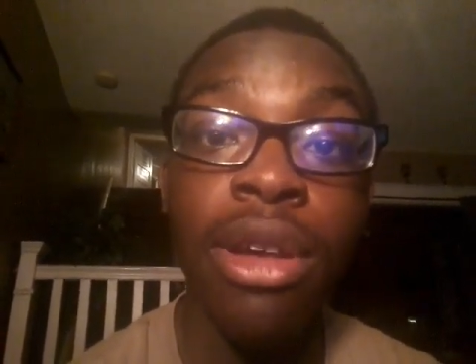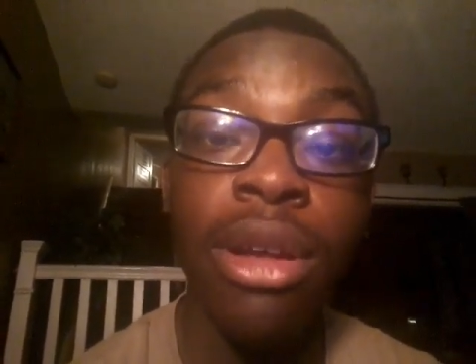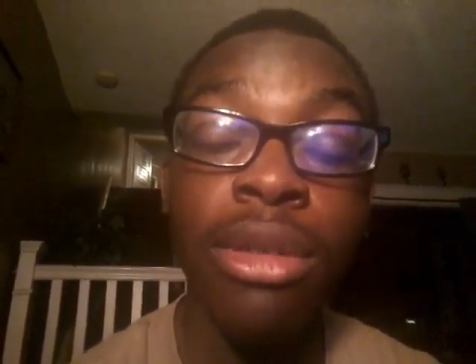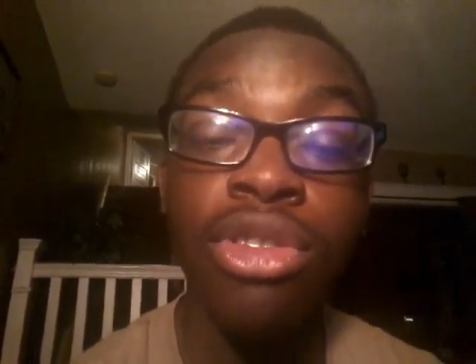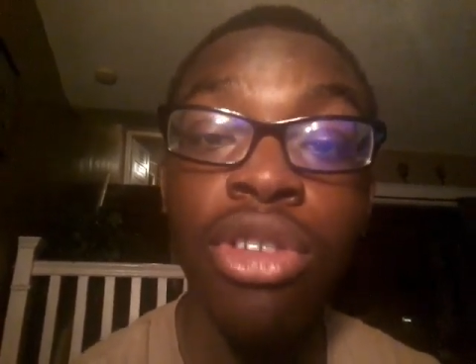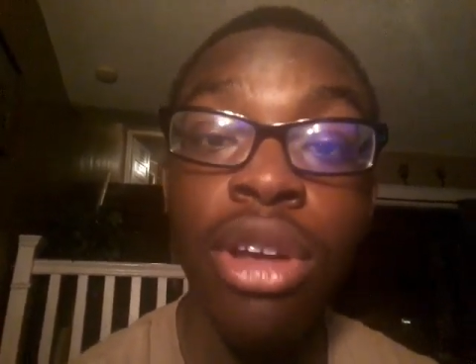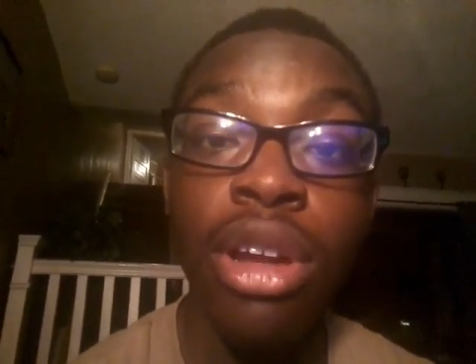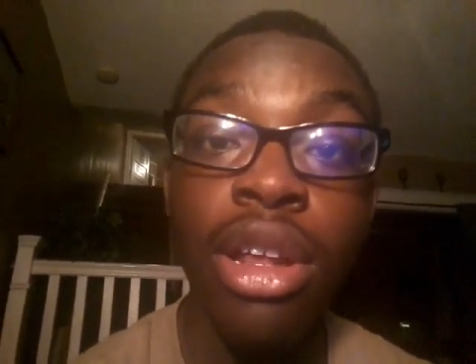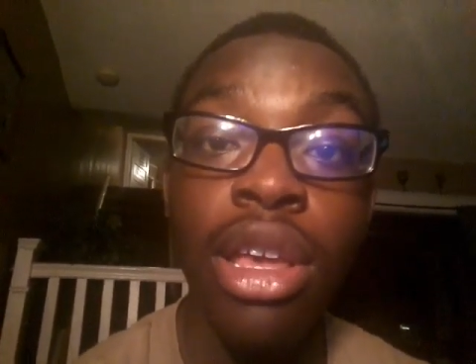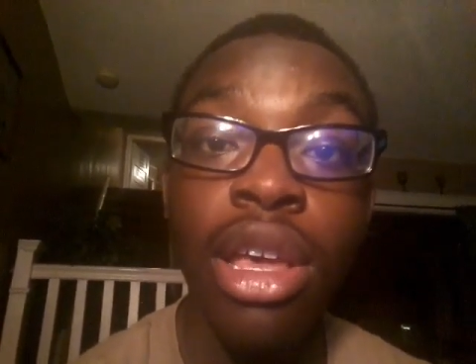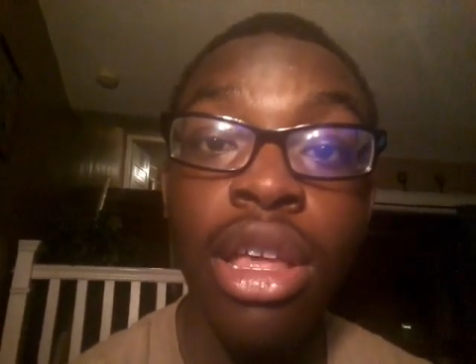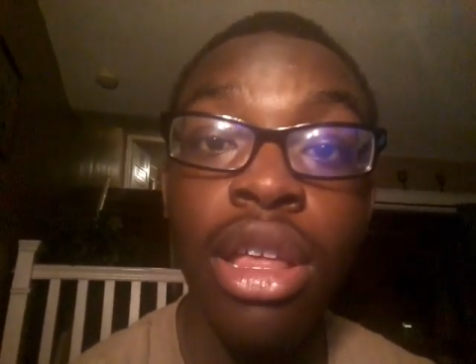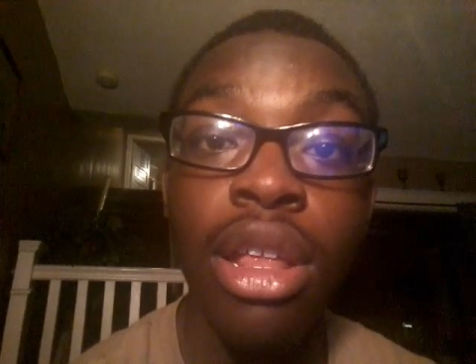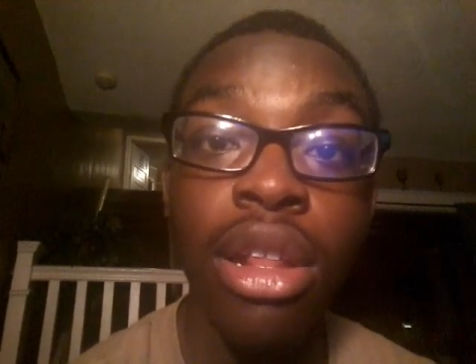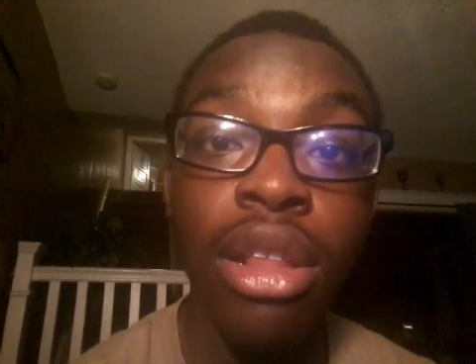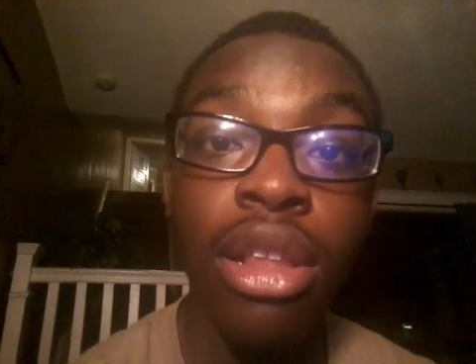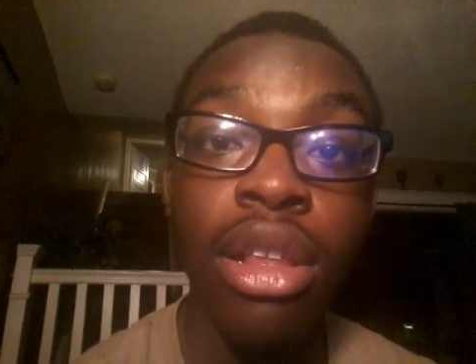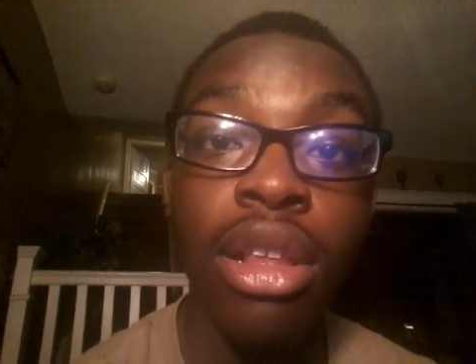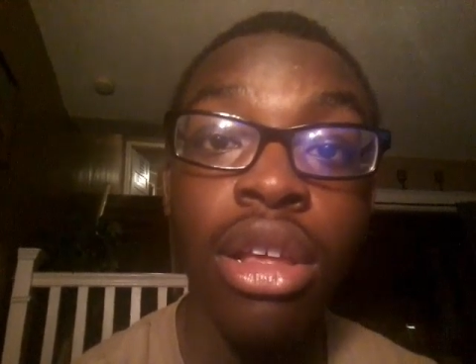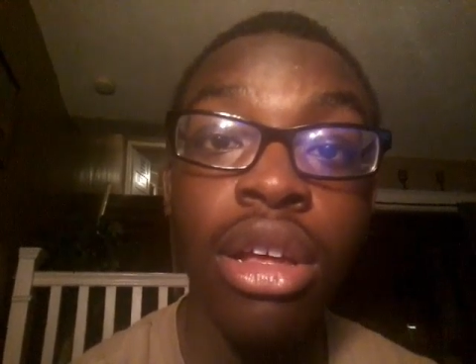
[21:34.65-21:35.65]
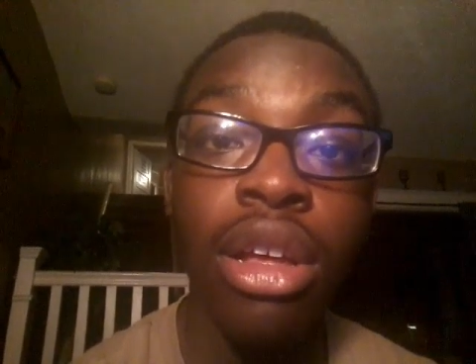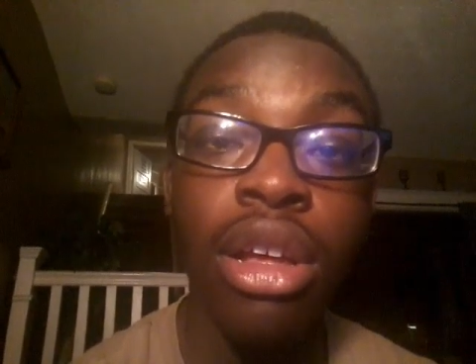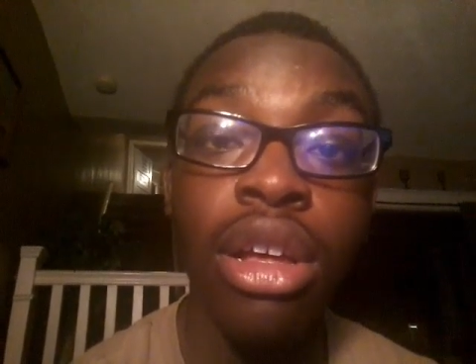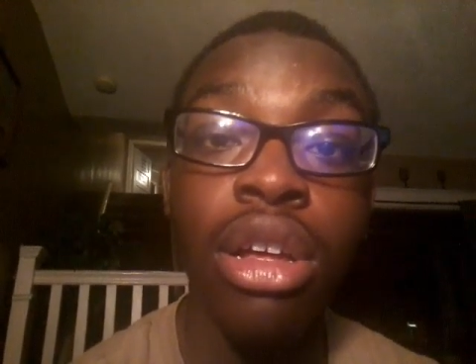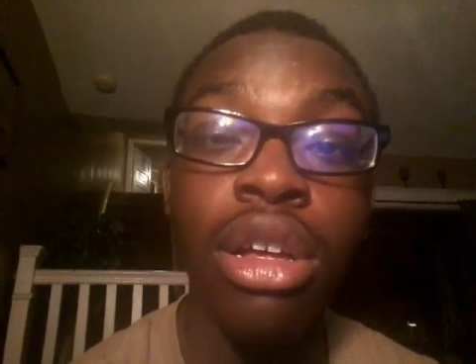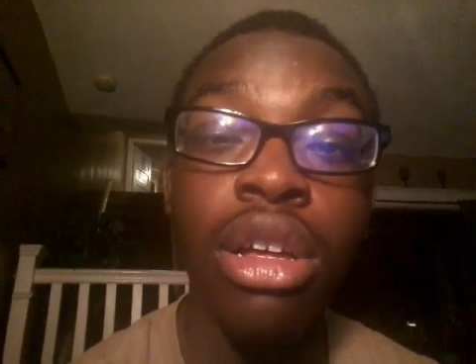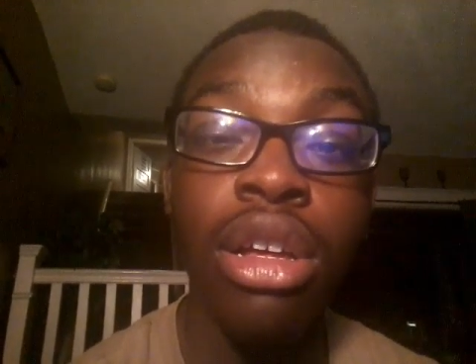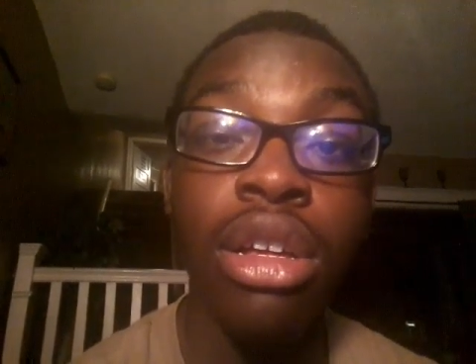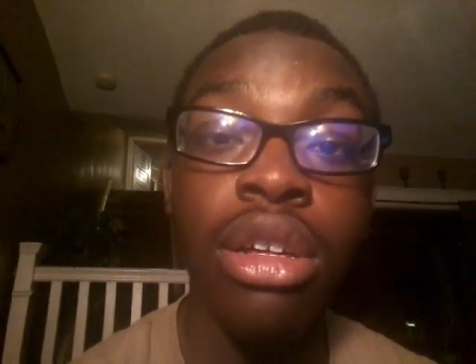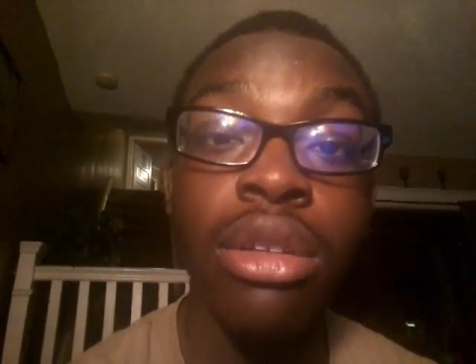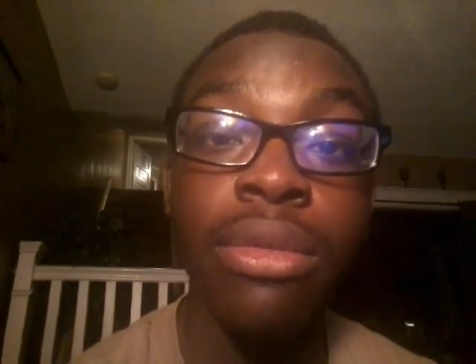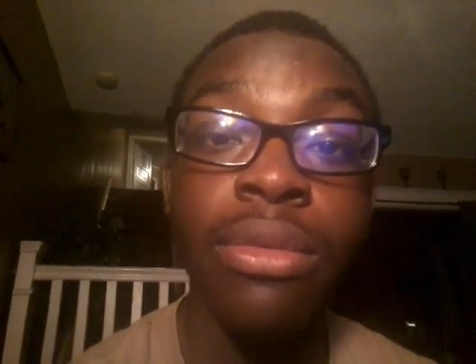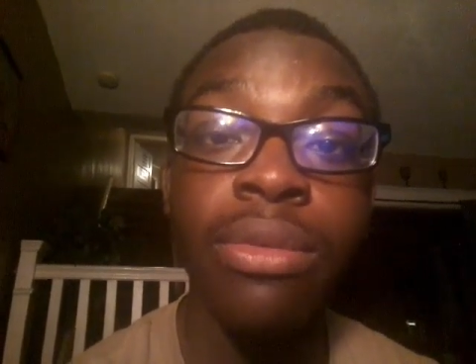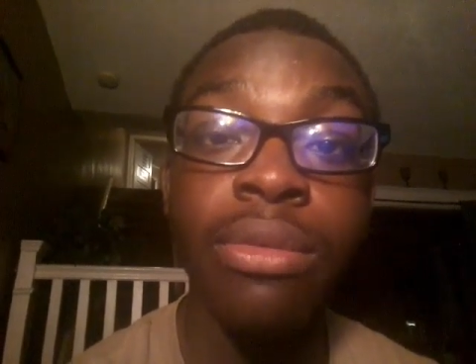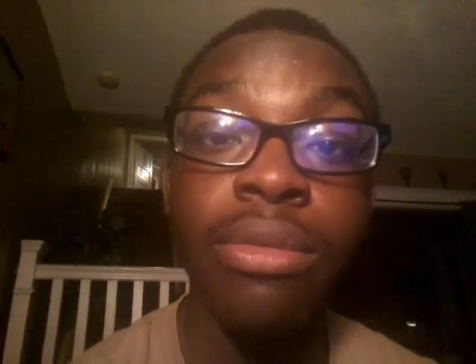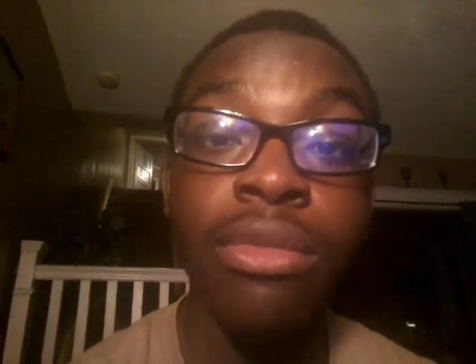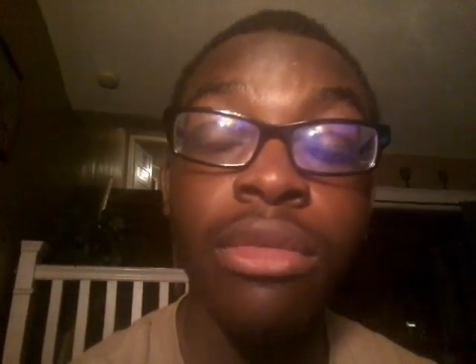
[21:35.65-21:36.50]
I'll try to get, I'm